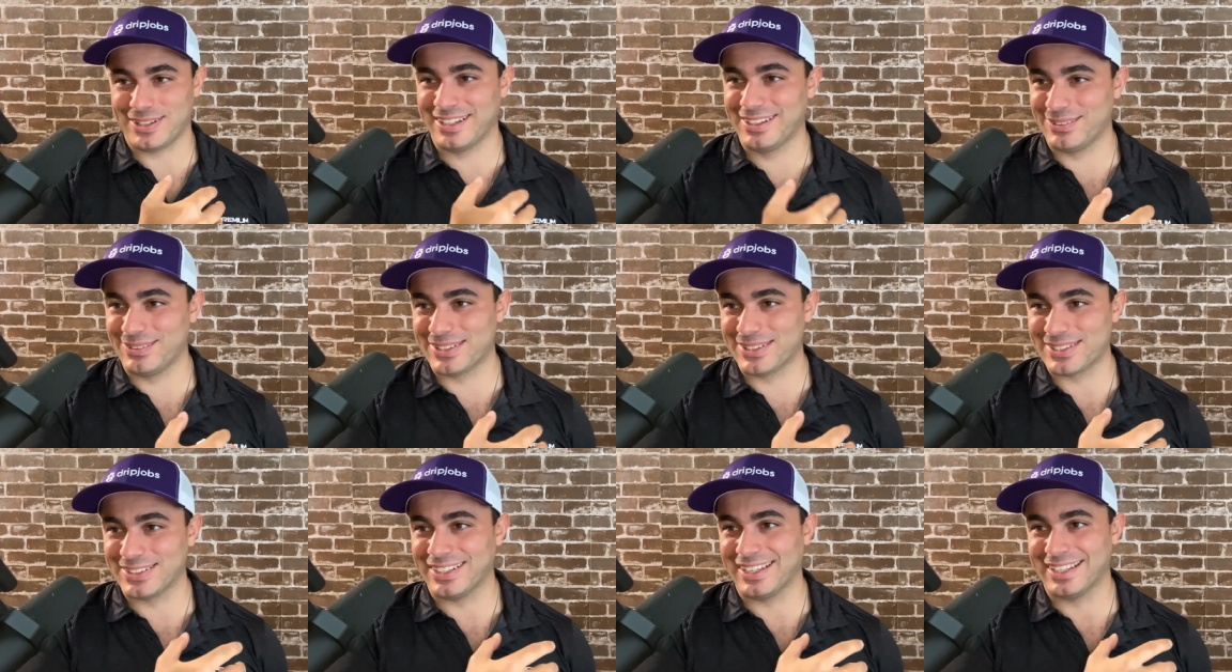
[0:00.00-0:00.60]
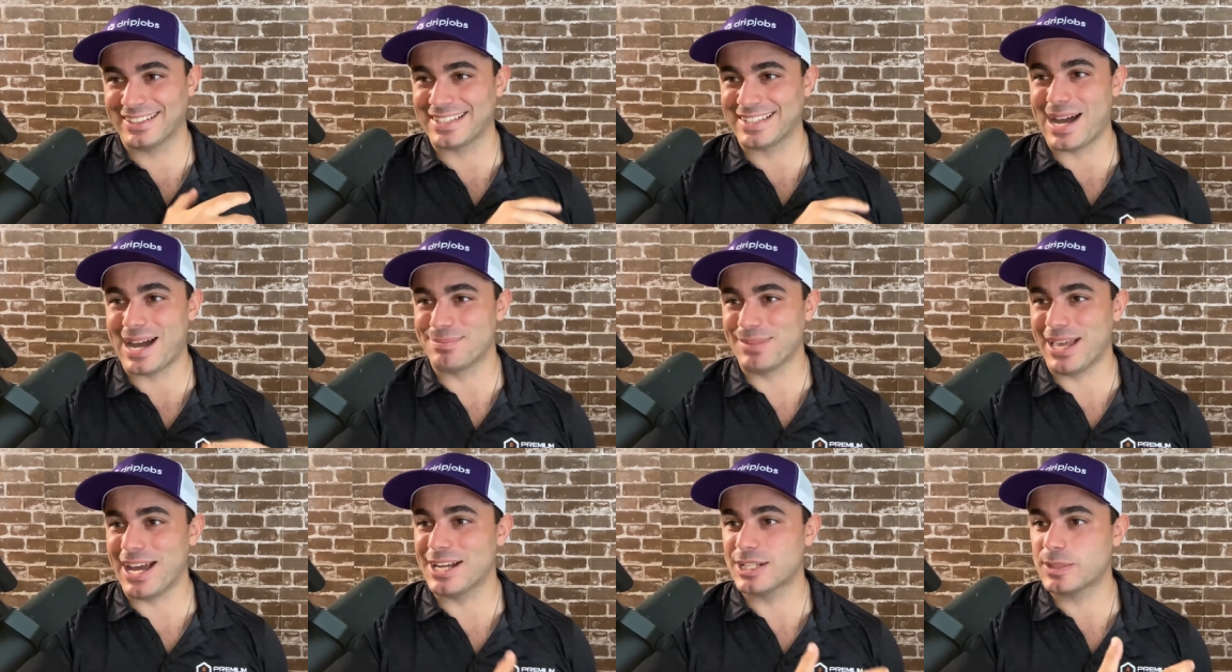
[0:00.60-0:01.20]
it wasn't like
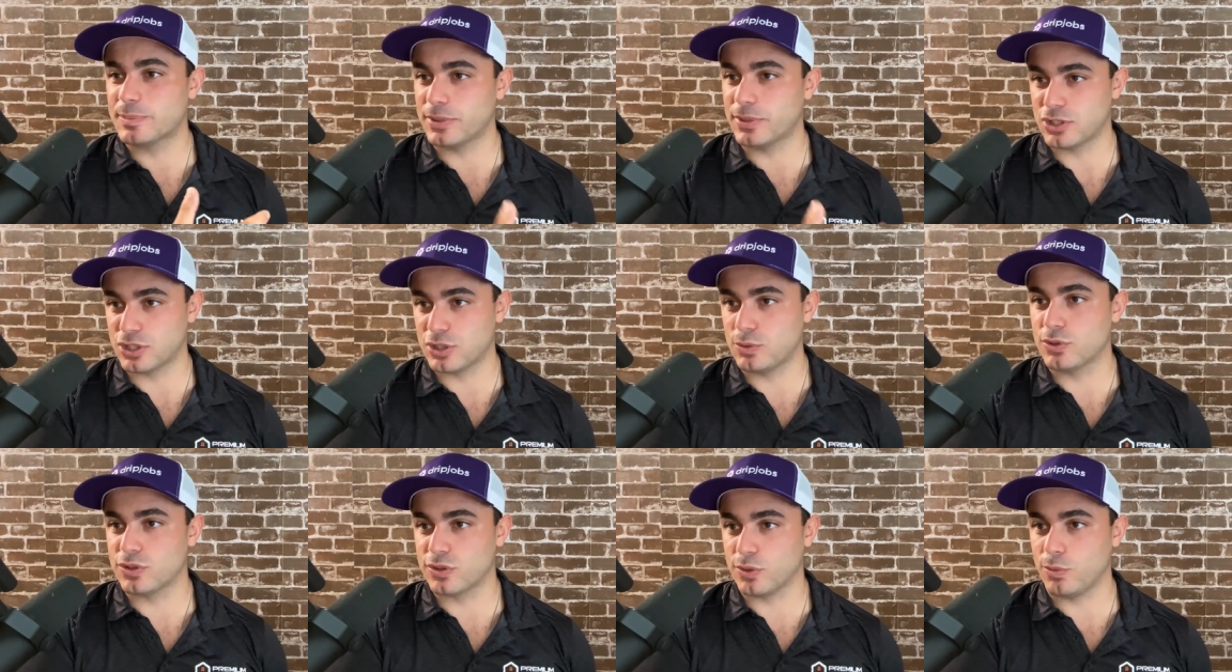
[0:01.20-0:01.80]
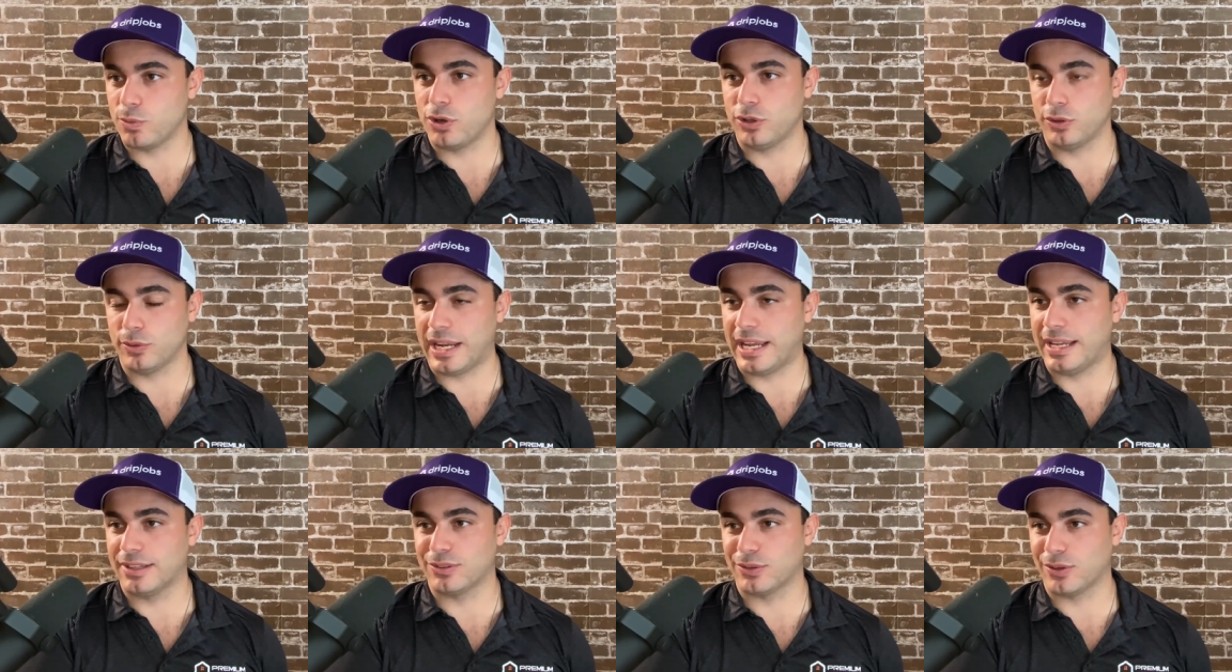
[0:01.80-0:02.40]
top notch, but she was the one who
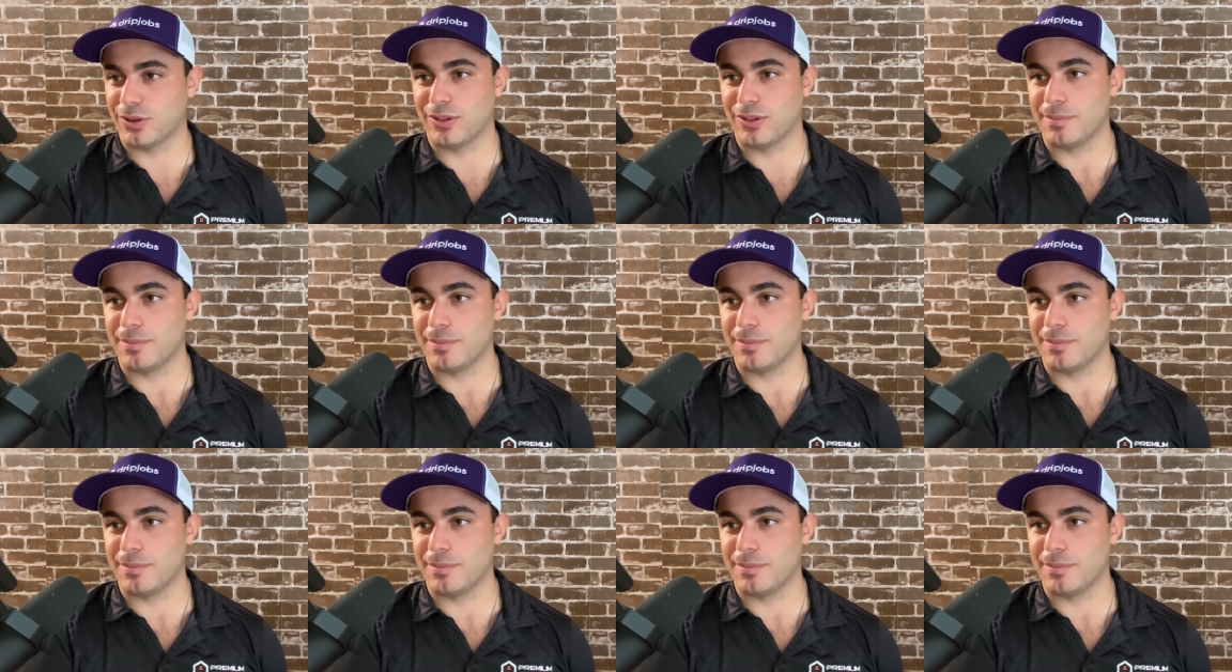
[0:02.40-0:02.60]
handled mm-hmm.